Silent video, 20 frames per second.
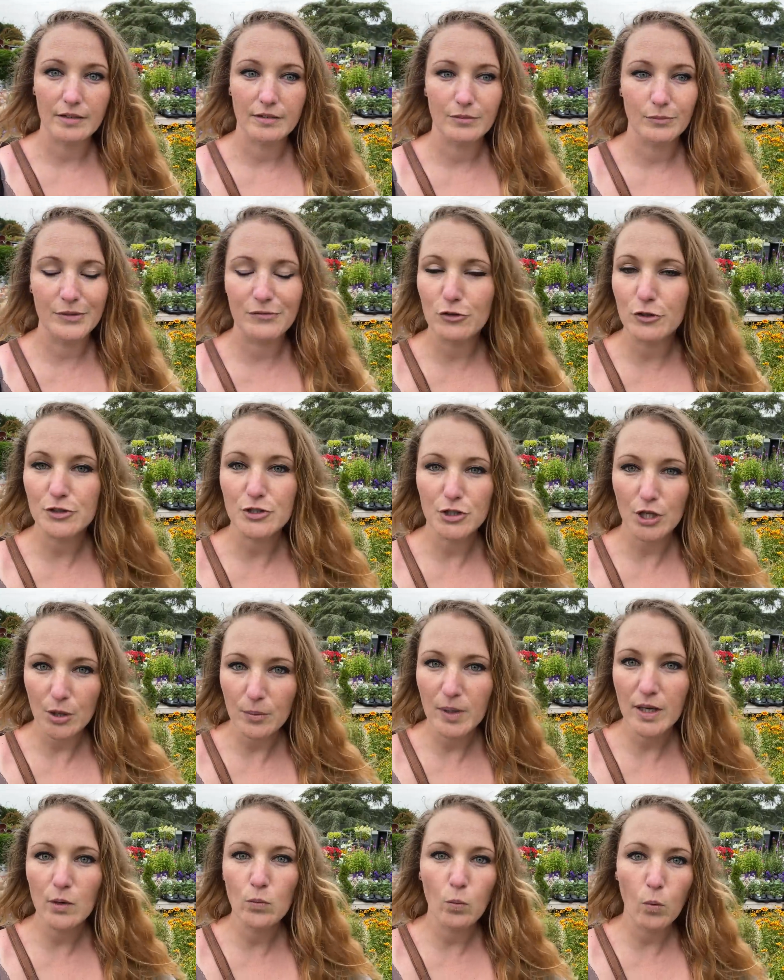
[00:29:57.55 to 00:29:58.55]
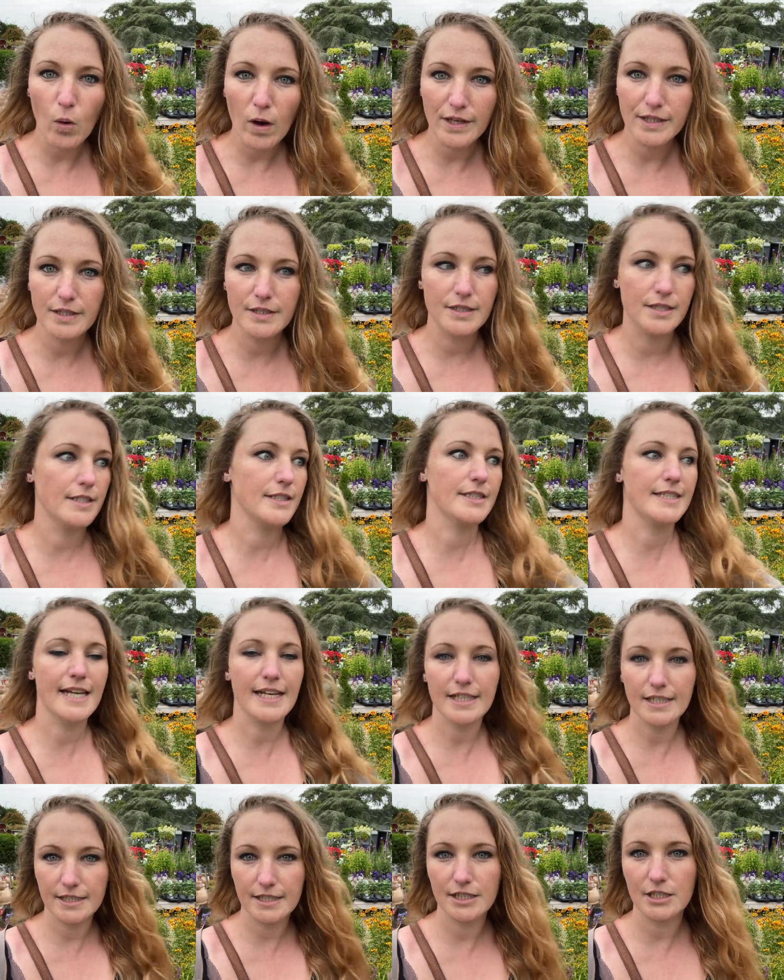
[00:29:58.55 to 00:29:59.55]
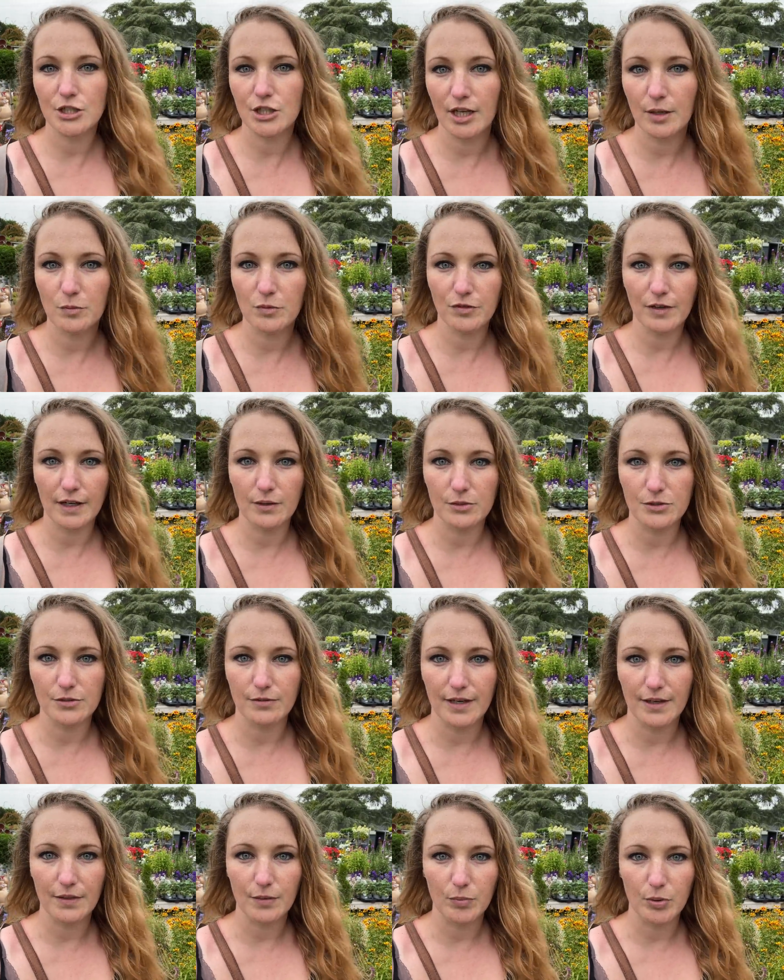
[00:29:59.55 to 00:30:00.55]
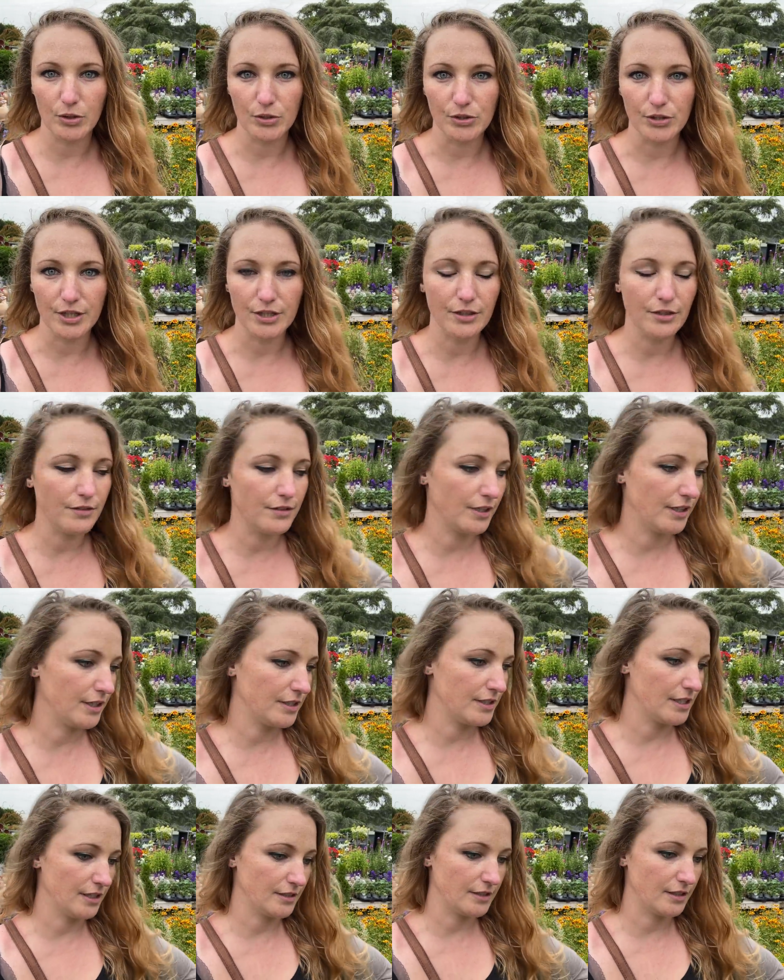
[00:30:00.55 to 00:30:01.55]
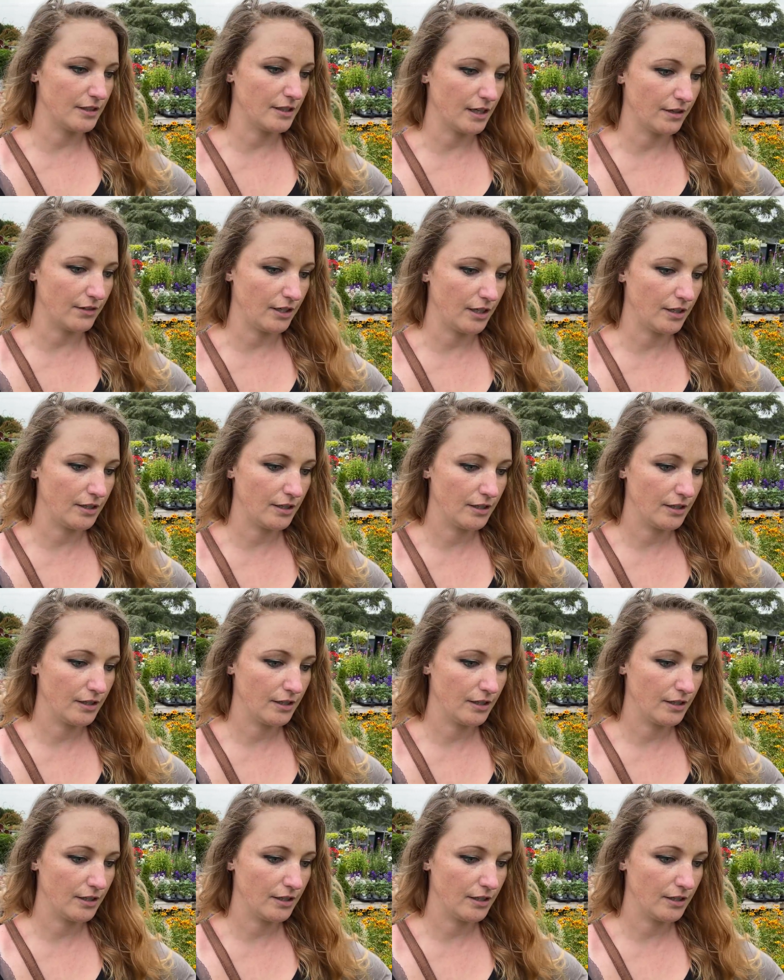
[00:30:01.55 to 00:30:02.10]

we've got so many white daisy shaped flowers around the pond. I don't think it's necessary.